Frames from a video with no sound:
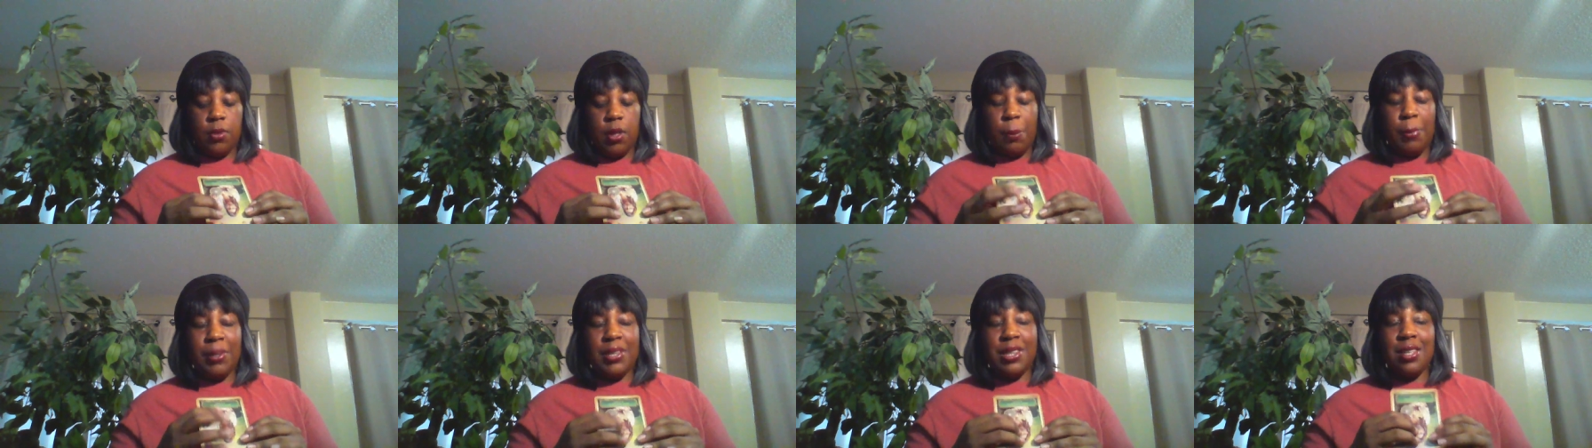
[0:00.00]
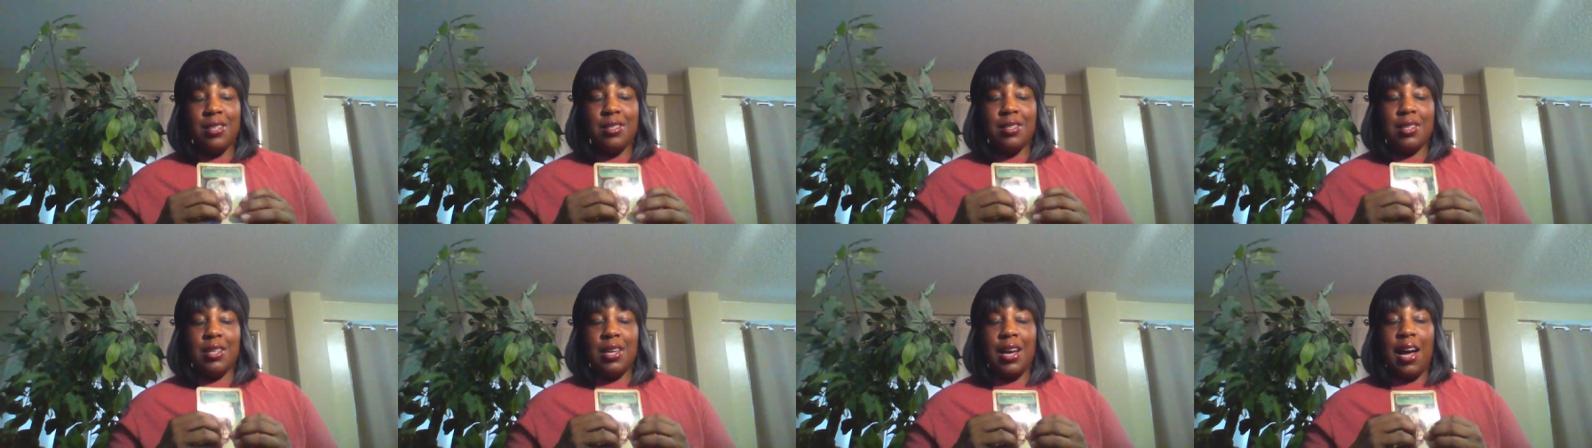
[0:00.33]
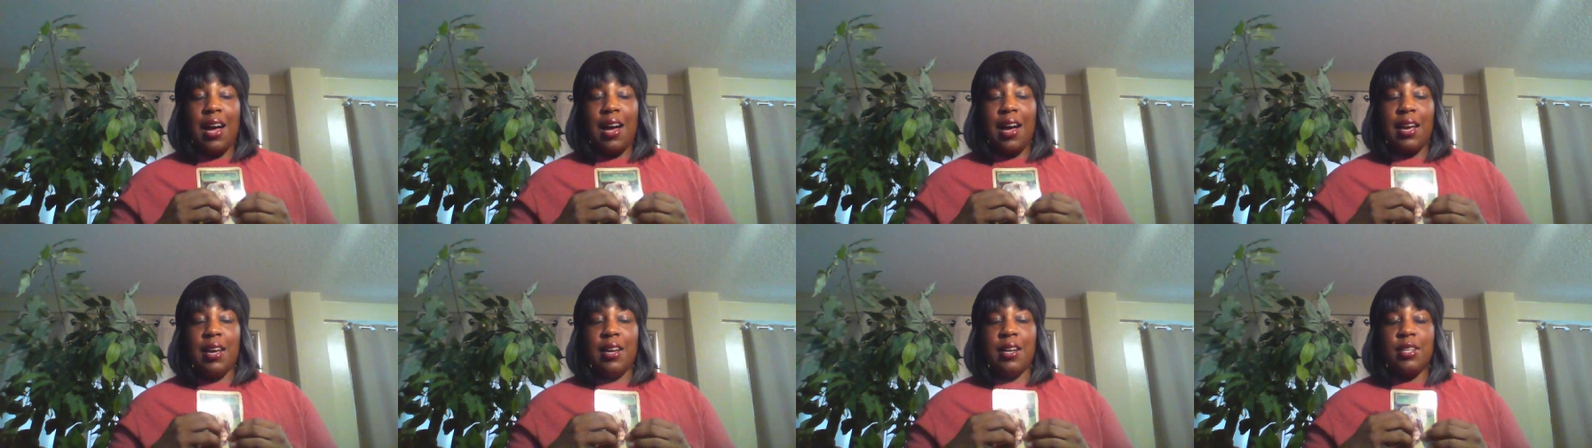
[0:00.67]
but this
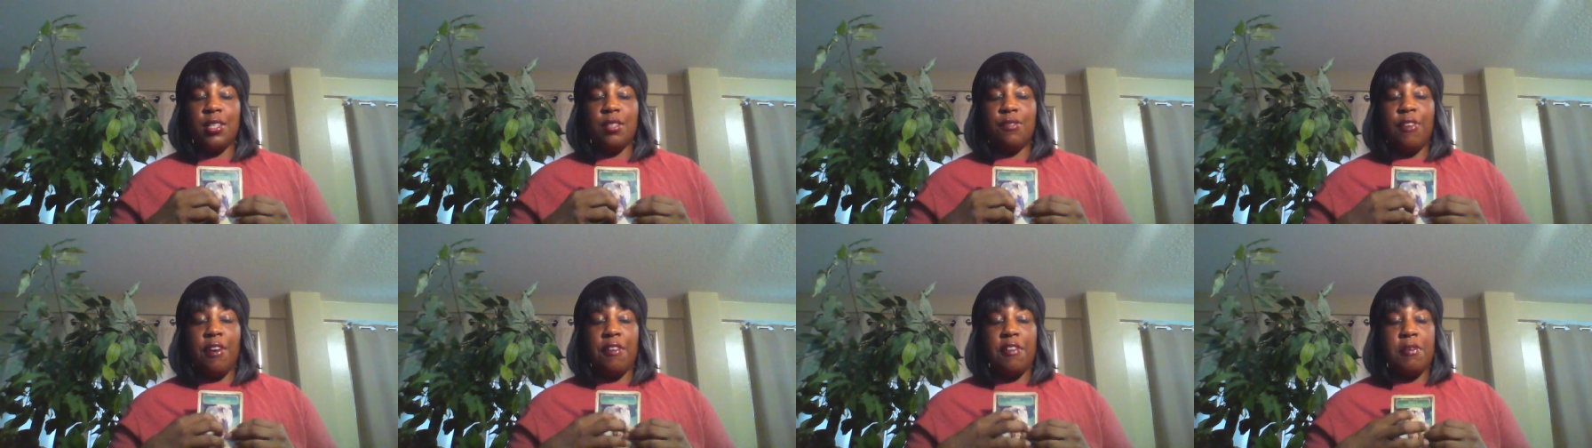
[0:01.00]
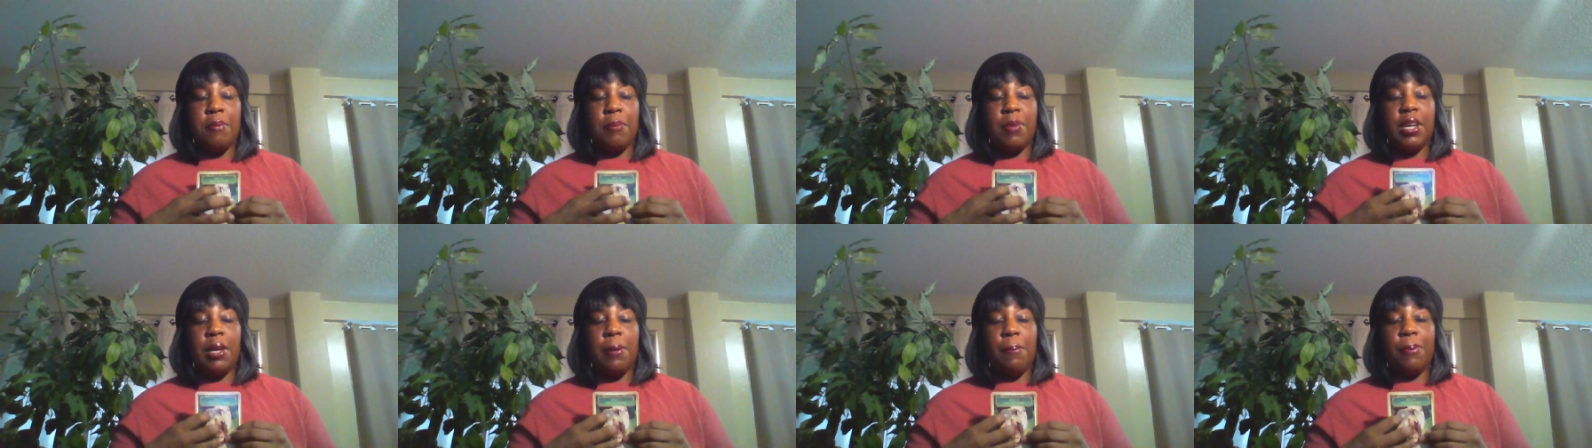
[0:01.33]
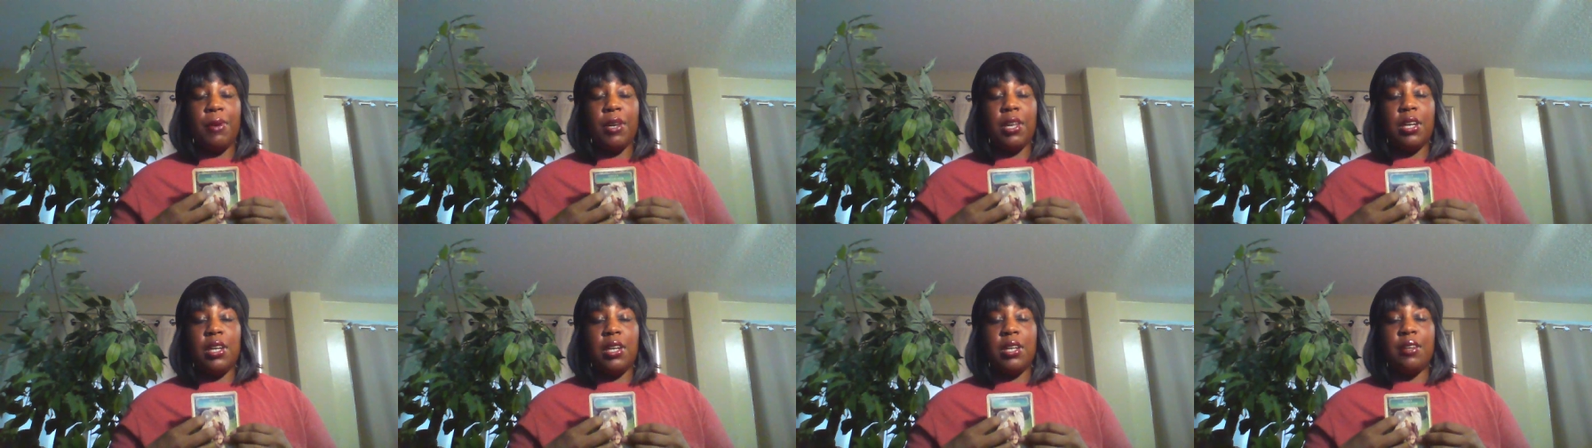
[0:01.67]
guy is very
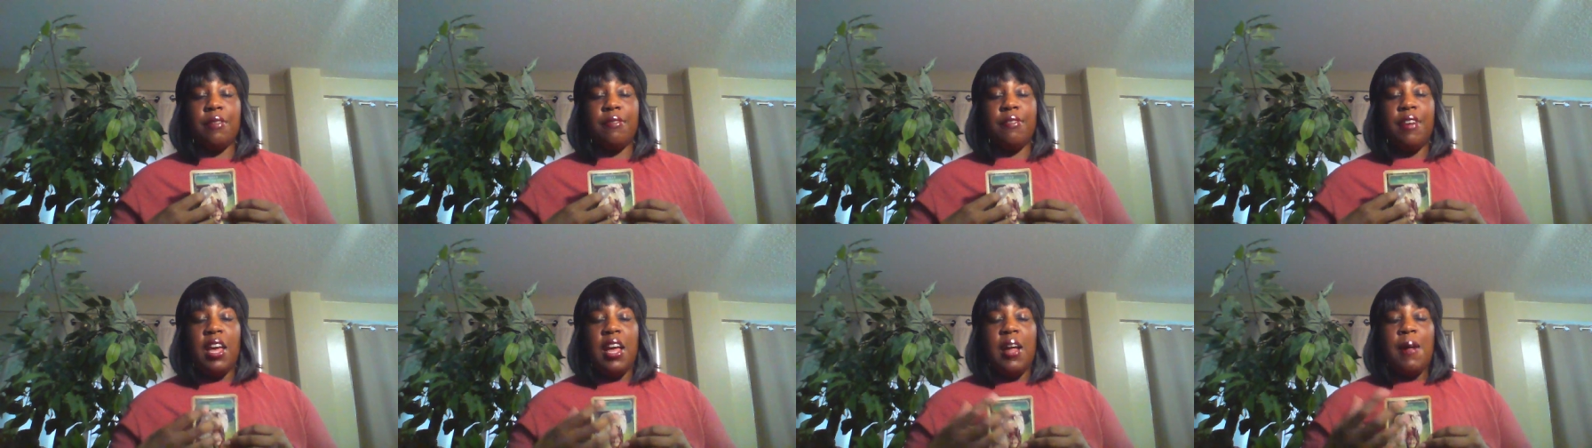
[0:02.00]
manipulative,